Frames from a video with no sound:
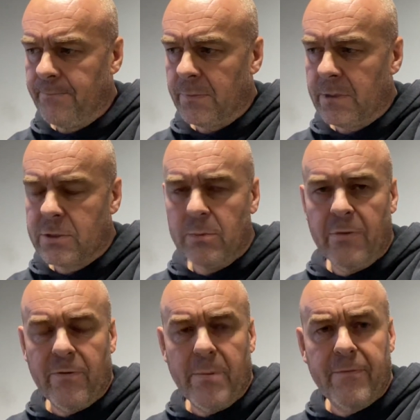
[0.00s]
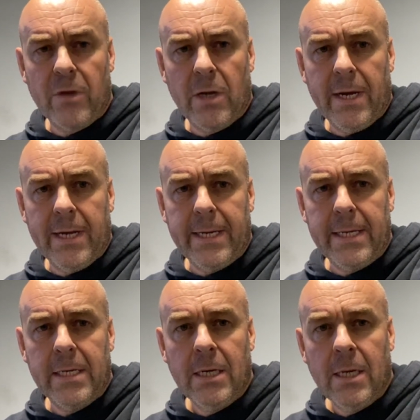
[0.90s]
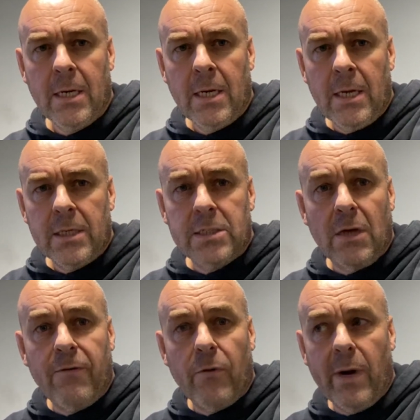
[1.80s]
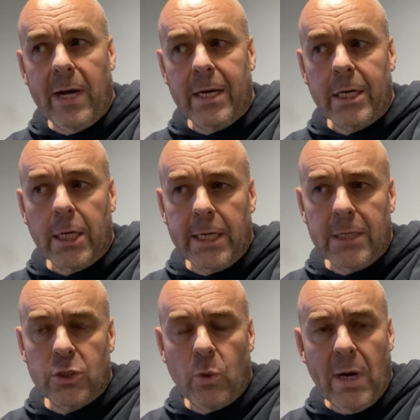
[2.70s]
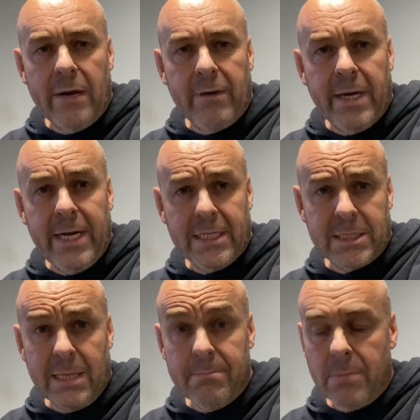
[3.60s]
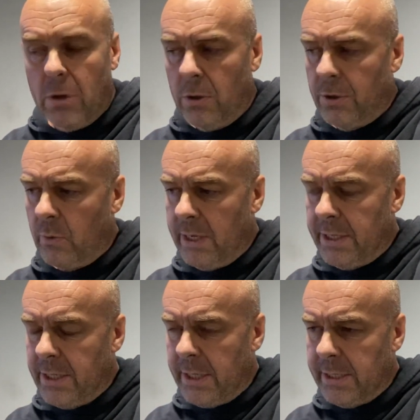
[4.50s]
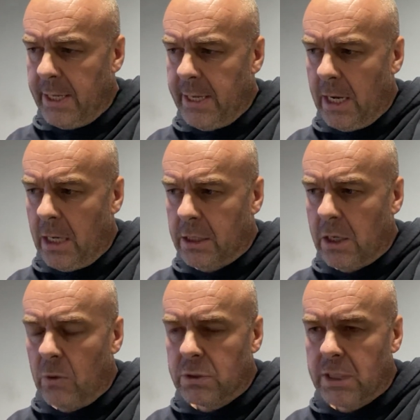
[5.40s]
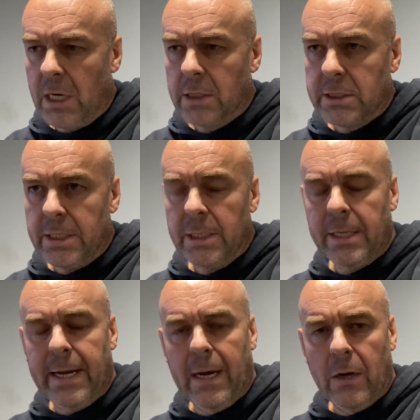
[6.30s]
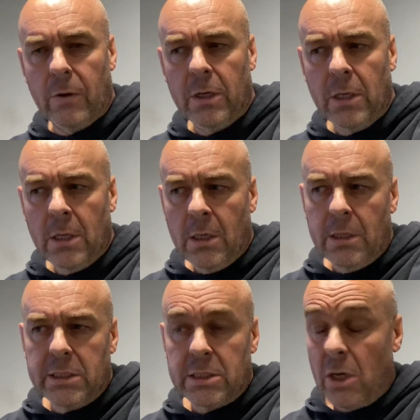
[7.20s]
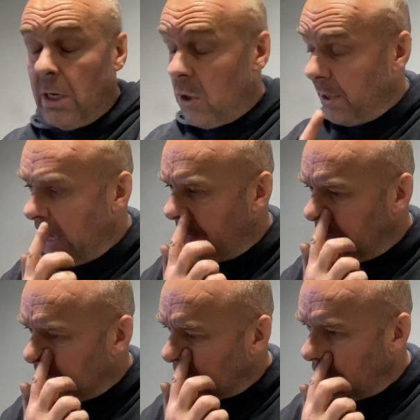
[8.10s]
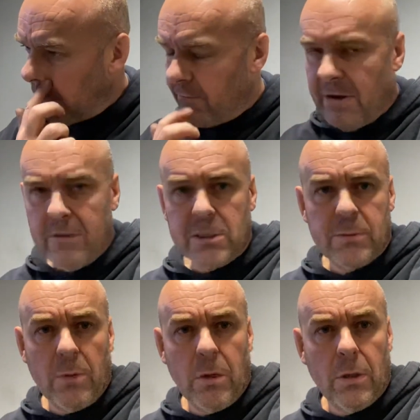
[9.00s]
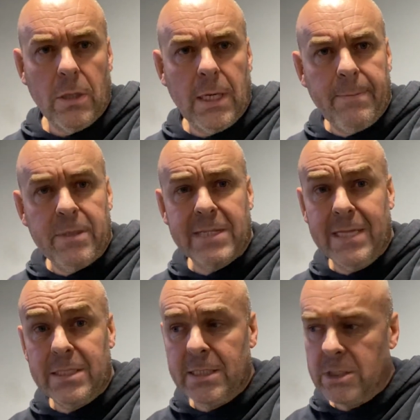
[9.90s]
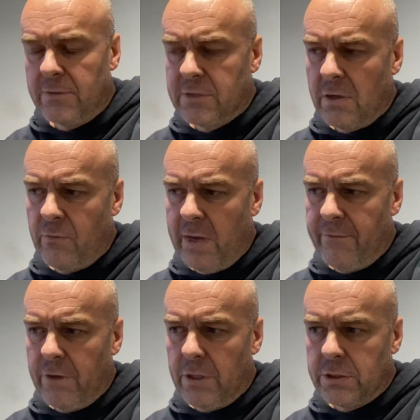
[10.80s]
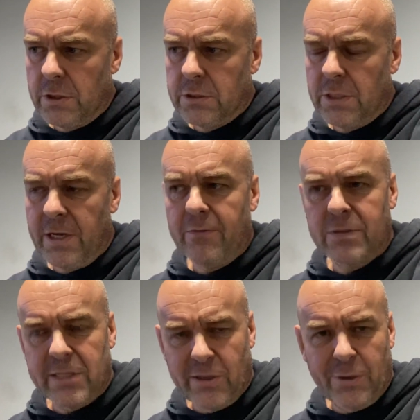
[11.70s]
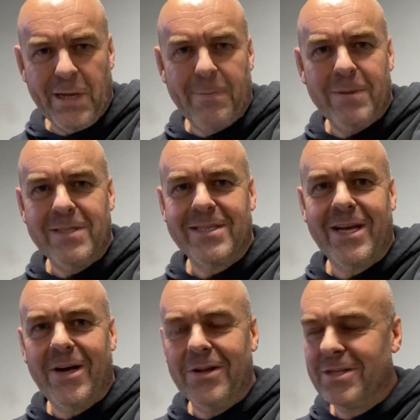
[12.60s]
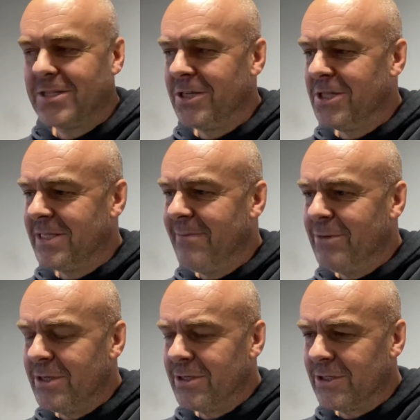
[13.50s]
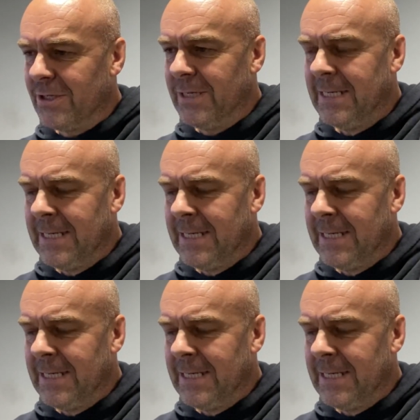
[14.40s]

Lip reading: some of them have got a software glitch where it hits limp mode when they are cold starting. Now, this only happens on a very small percentage of software versions, and obviously it only happens on certain temperatures. So